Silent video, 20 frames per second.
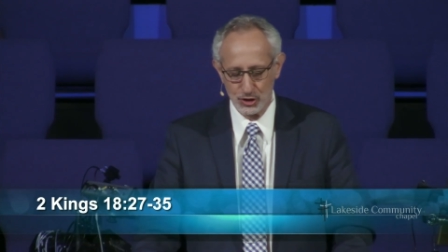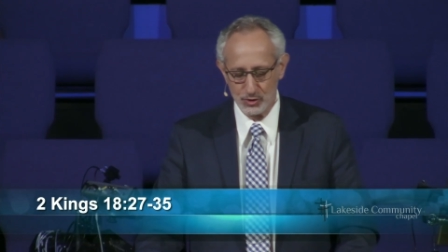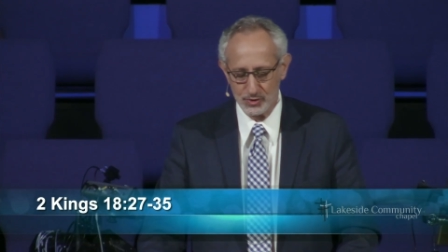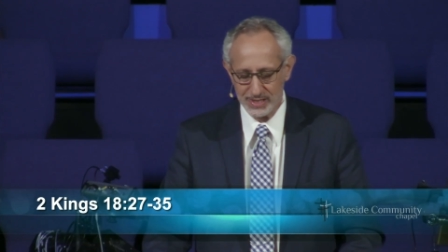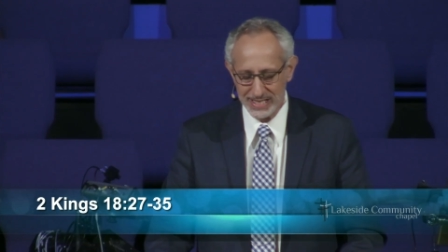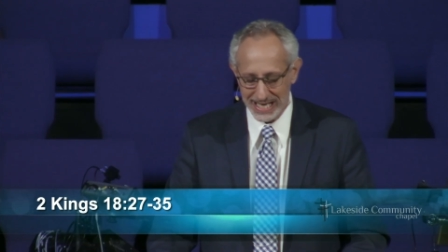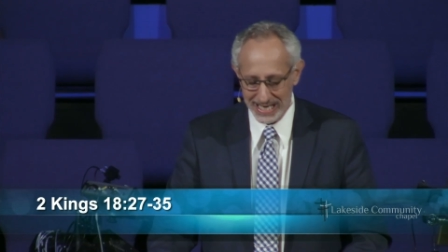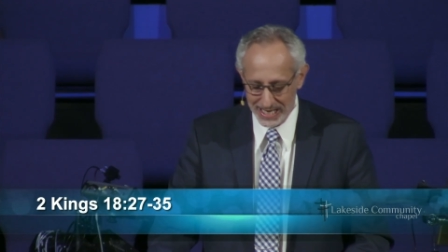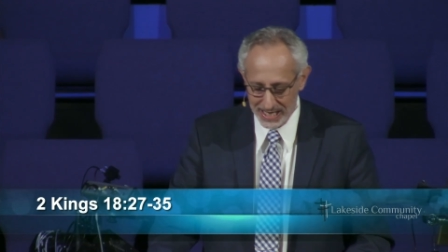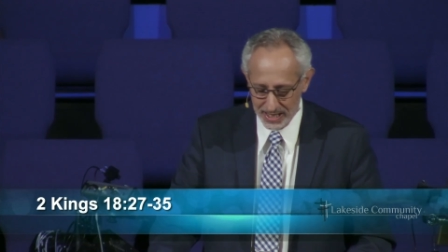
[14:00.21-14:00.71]

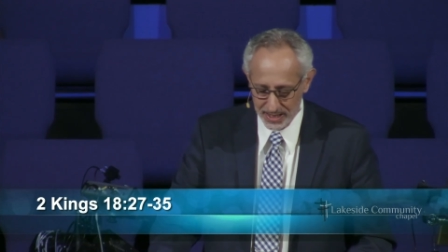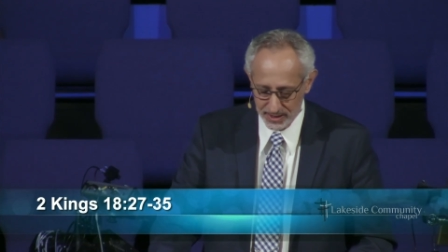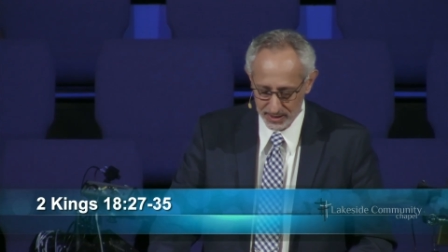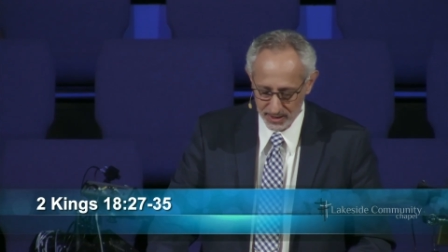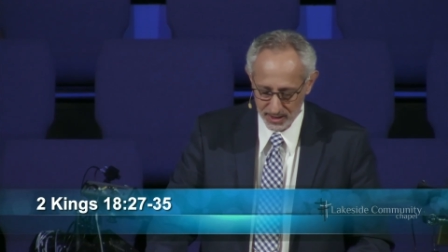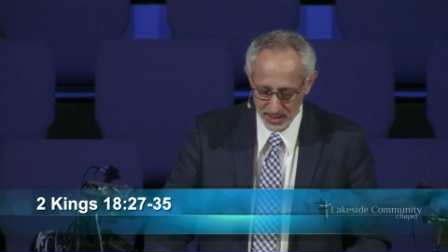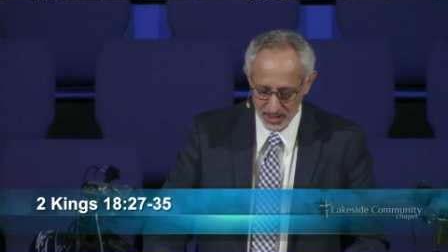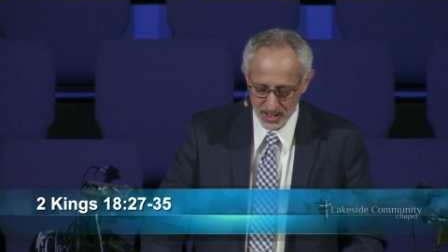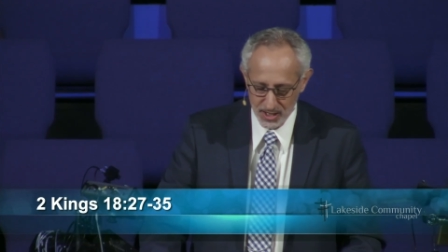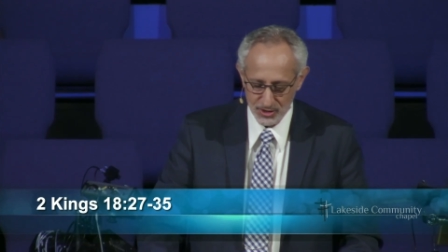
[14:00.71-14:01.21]

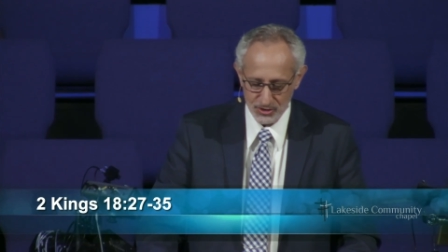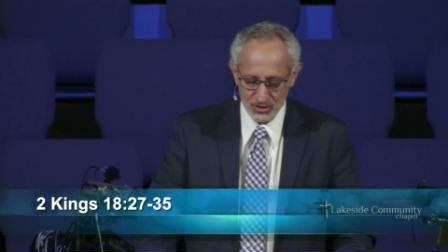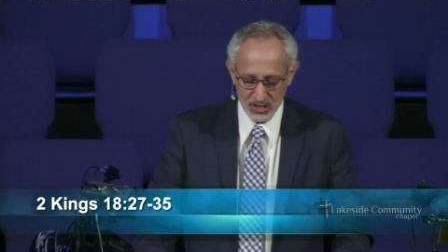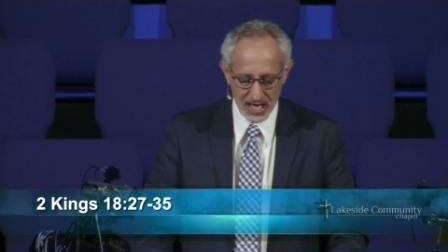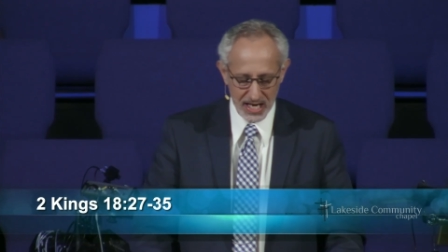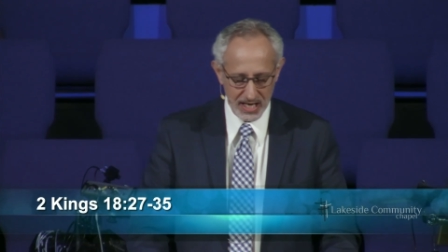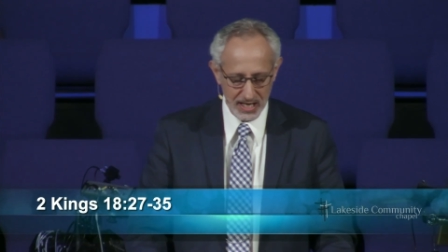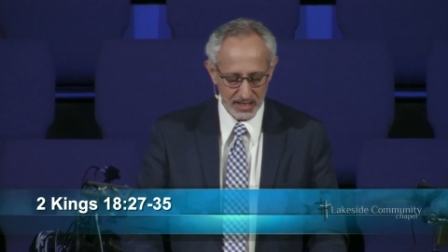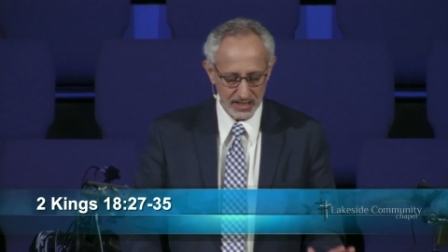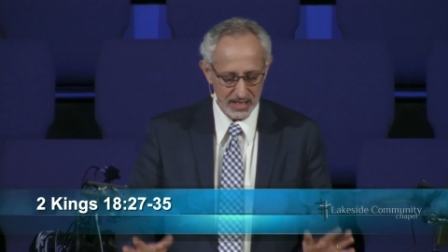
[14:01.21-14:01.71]
Judean,
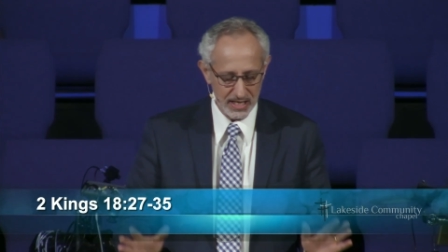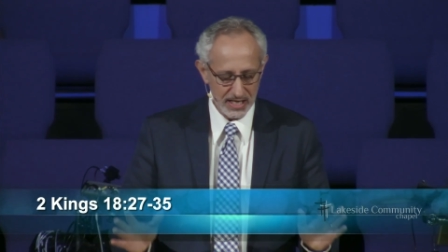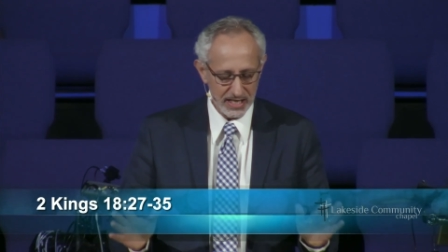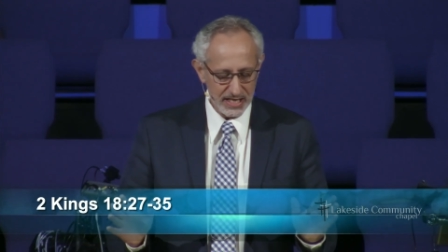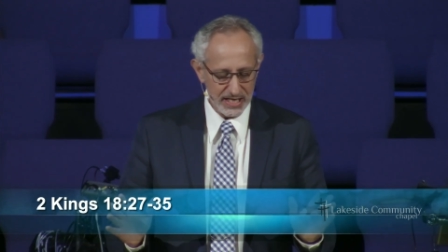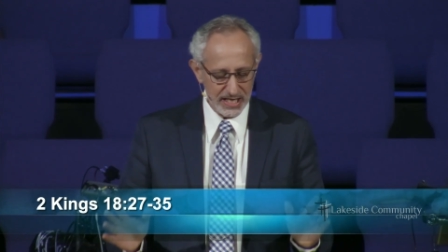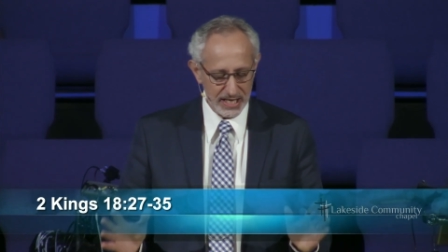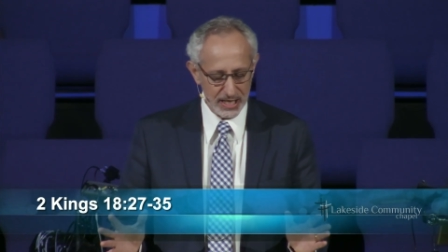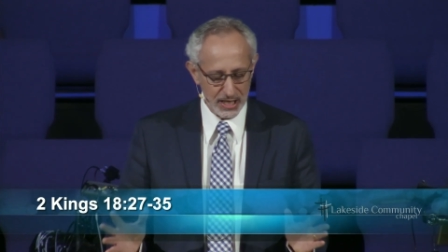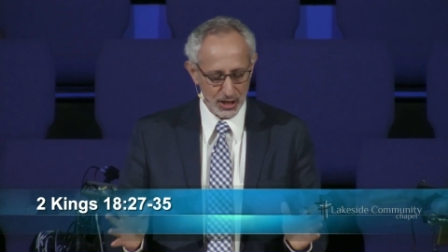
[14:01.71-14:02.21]
saying,
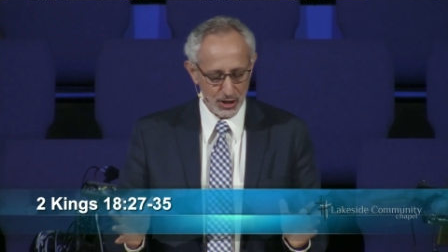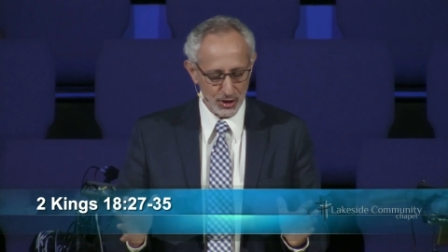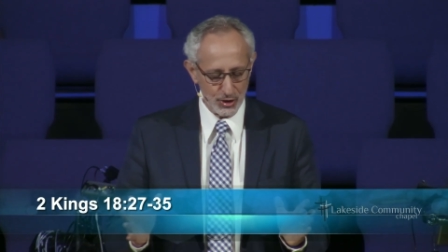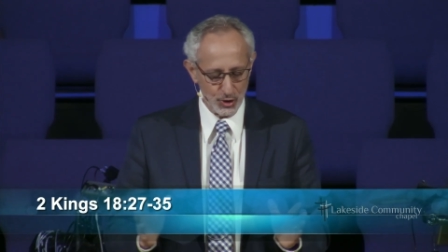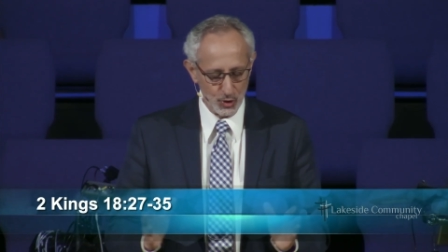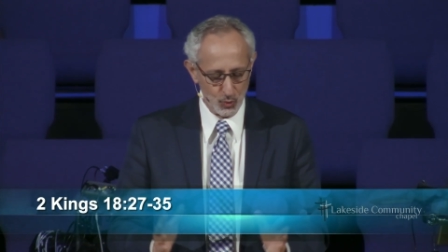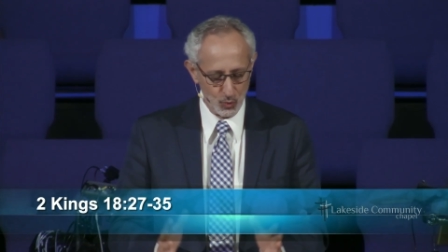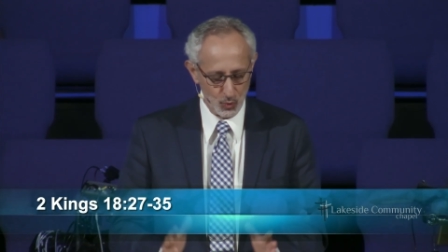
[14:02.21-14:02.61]
Hear